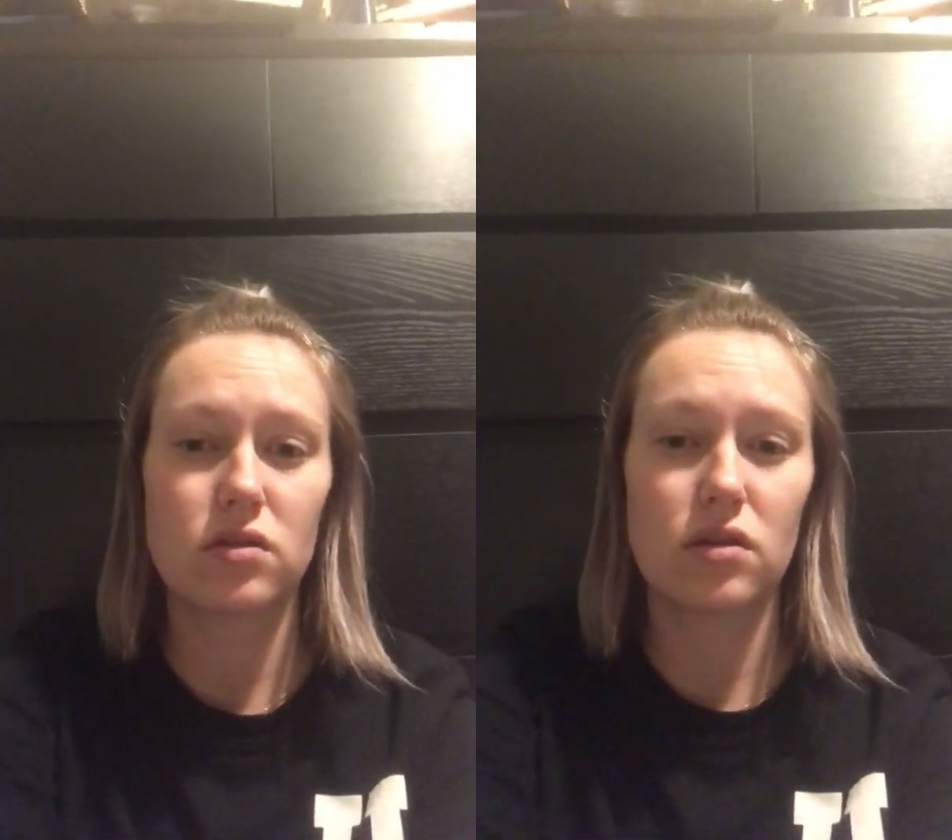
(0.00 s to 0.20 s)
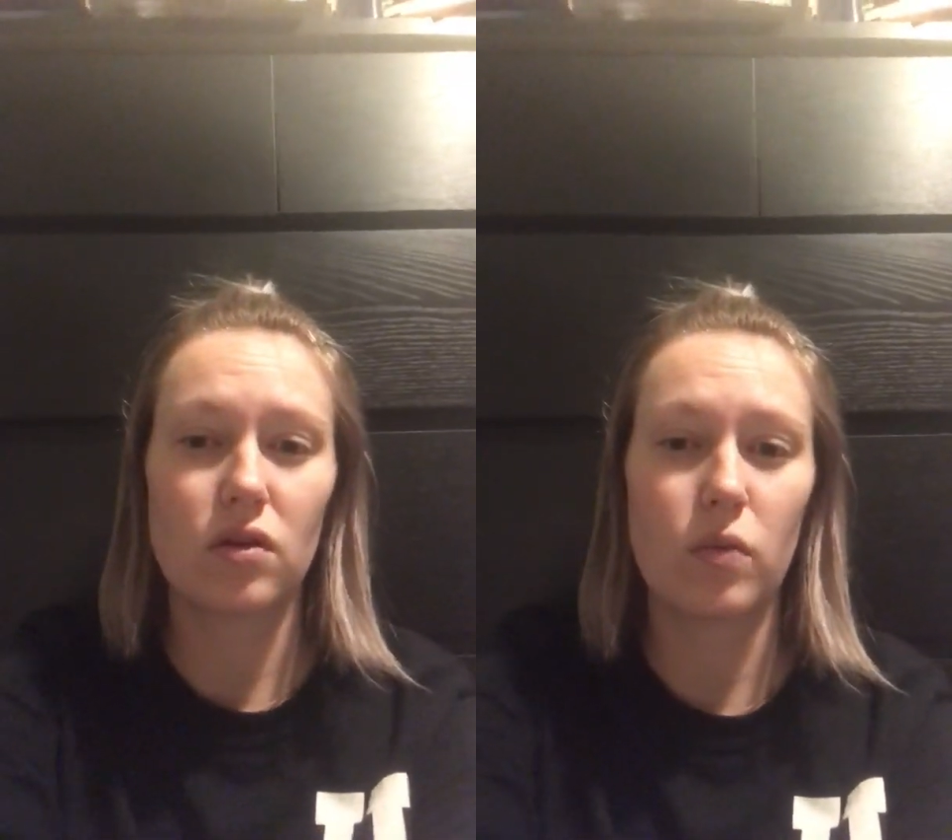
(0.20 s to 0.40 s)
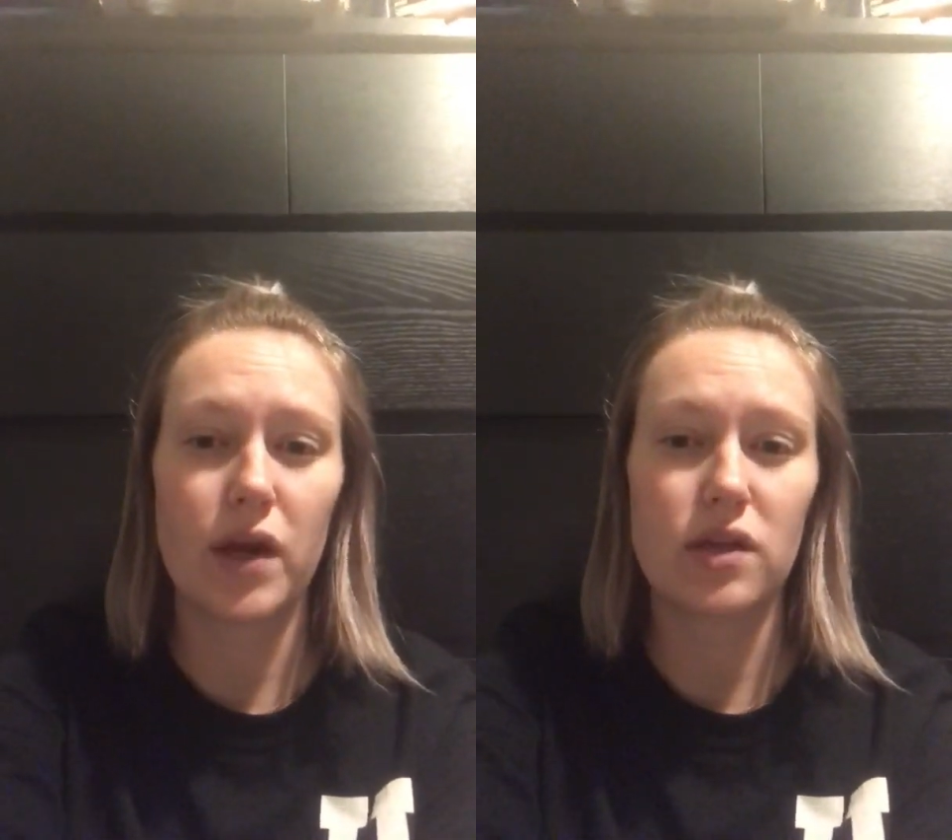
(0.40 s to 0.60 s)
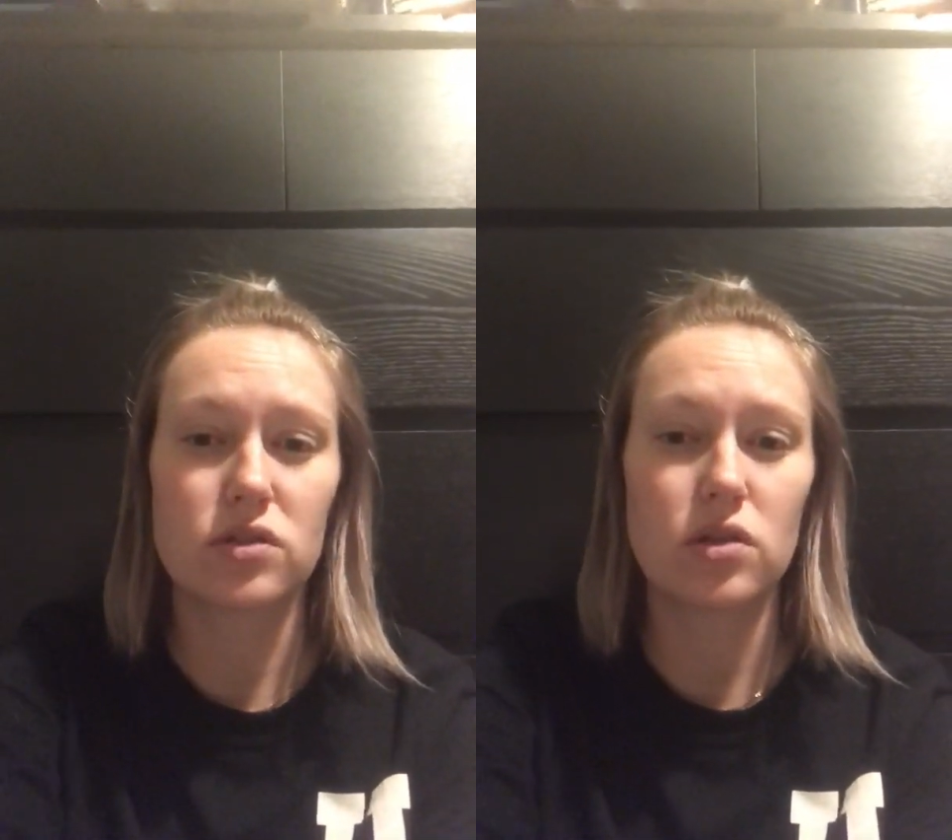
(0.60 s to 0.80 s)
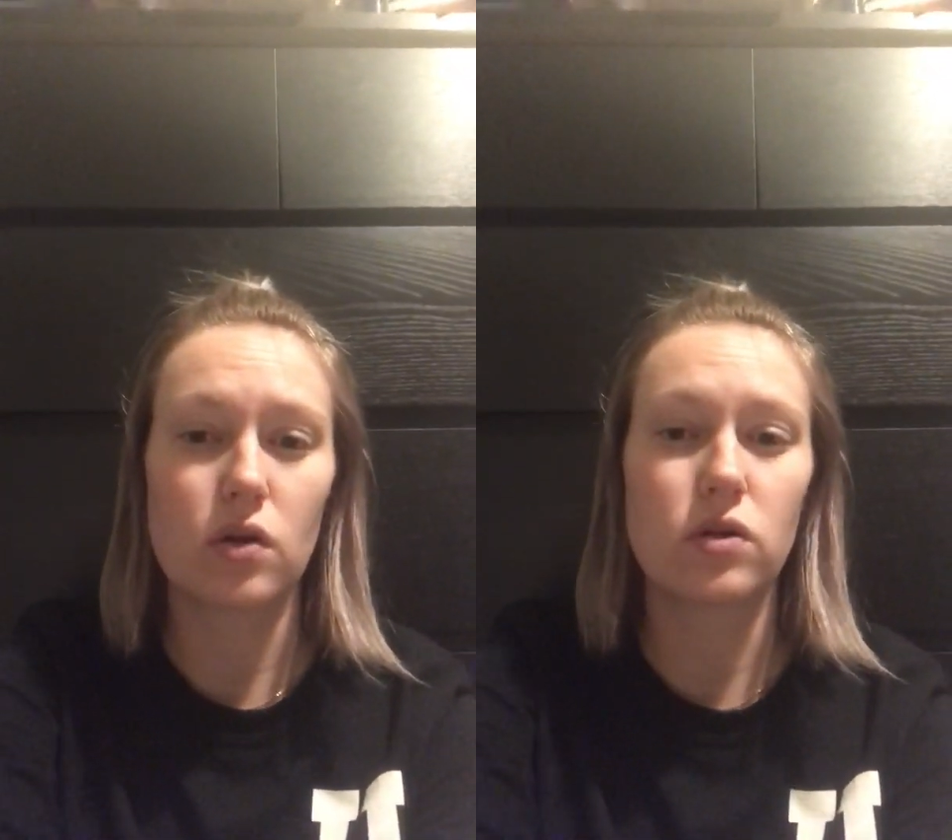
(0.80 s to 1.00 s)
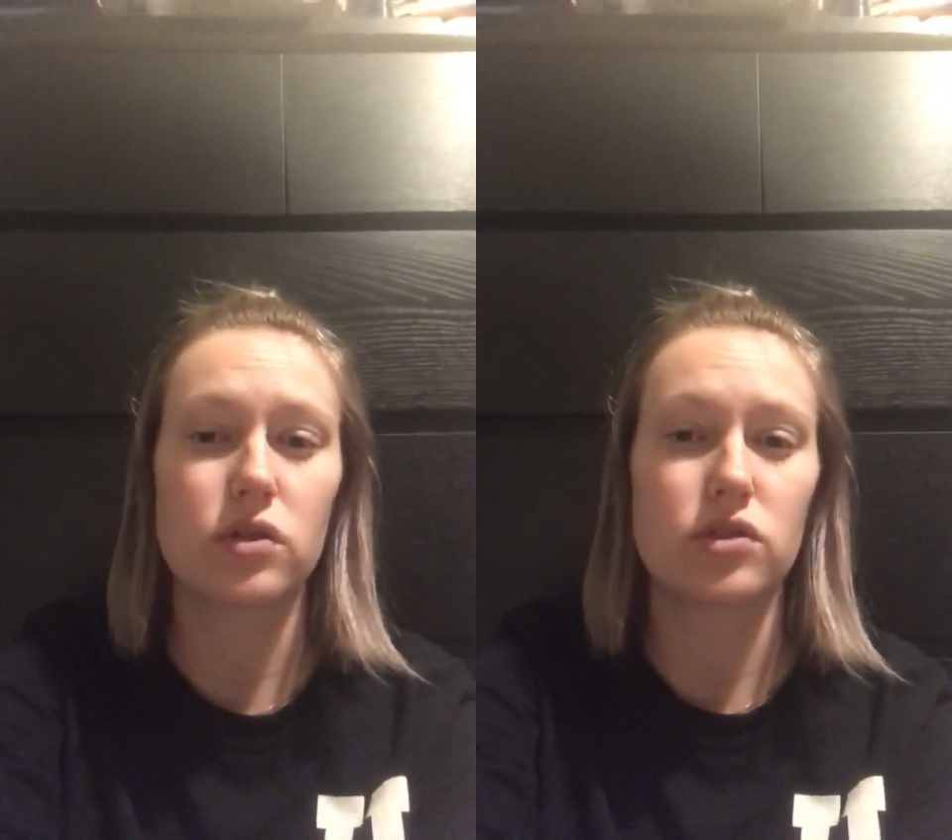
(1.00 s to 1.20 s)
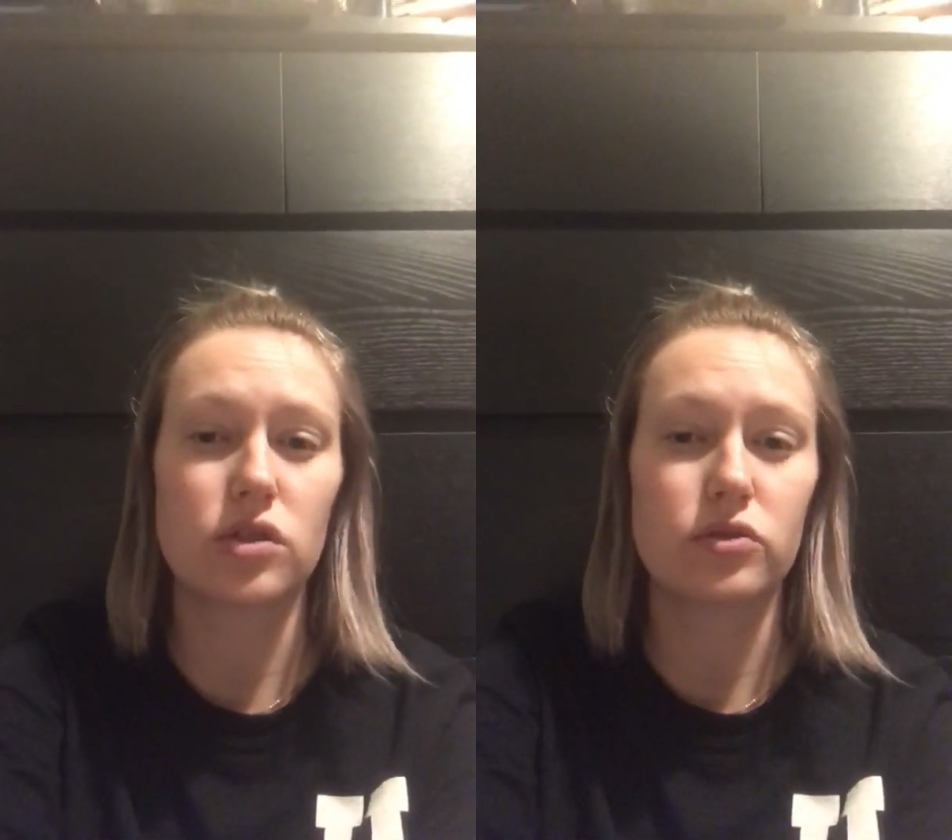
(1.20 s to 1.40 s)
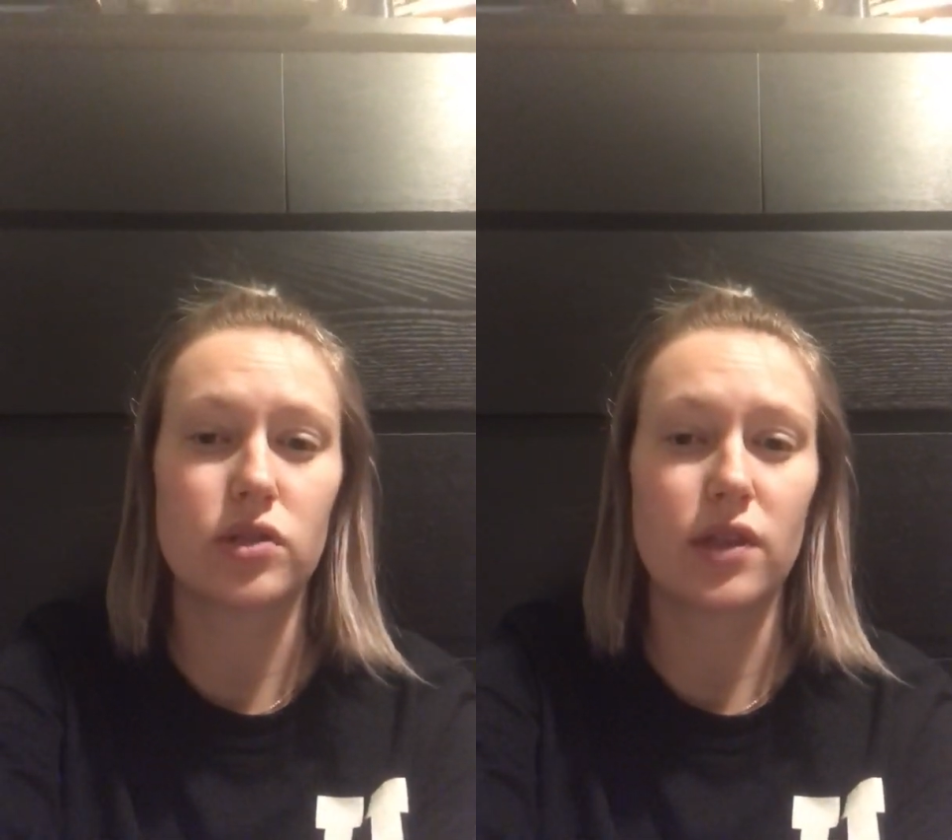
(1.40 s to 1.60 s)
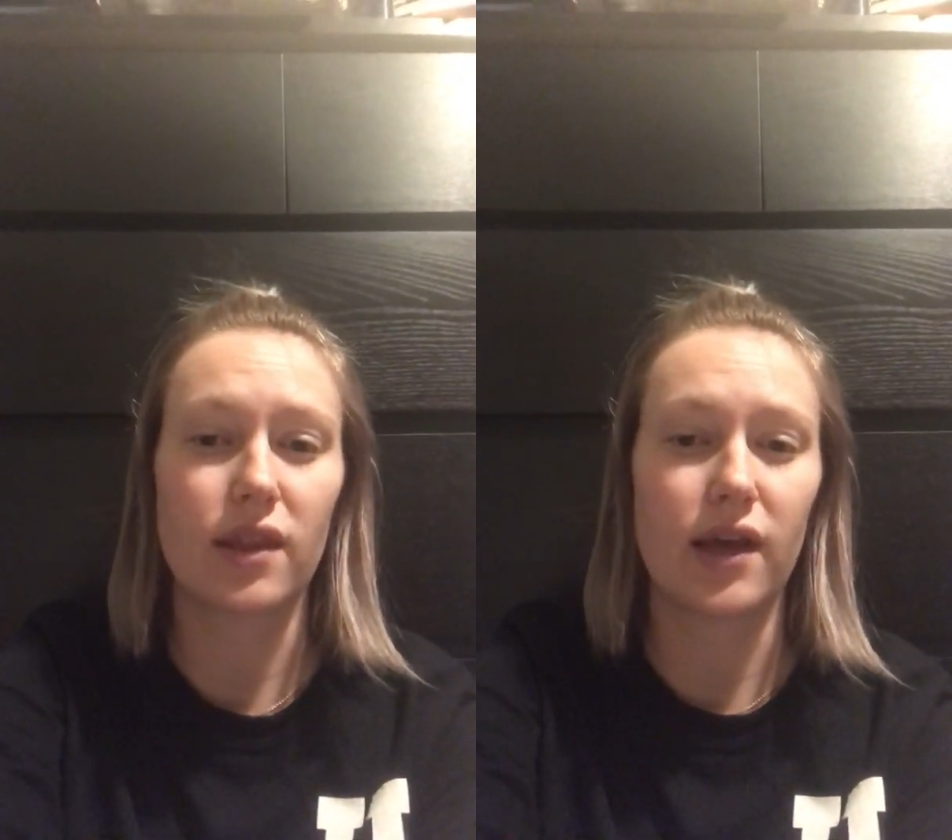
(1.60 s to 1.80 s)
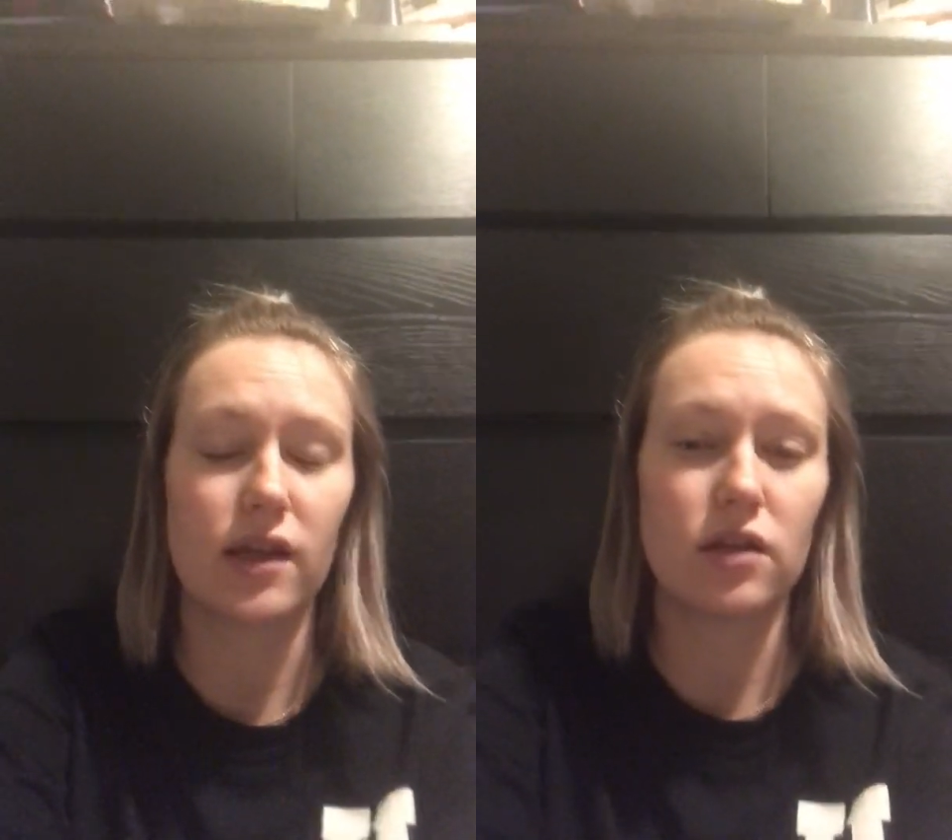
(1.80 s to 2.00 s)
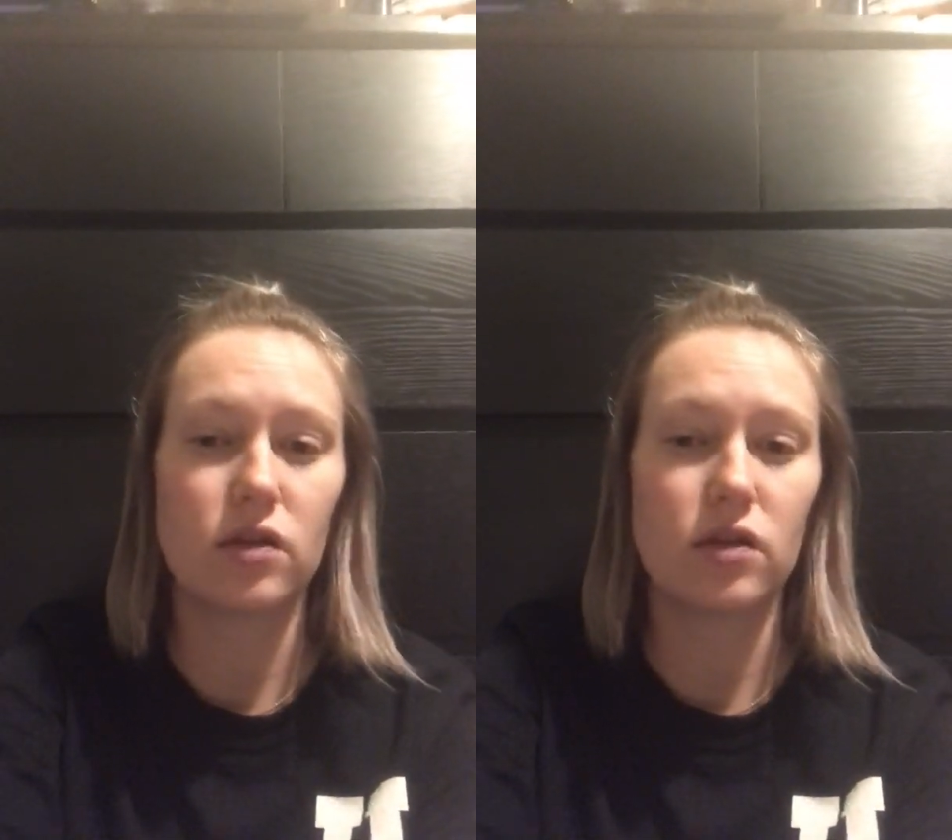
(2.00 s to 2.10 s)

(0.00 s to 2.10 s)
a way to show your children that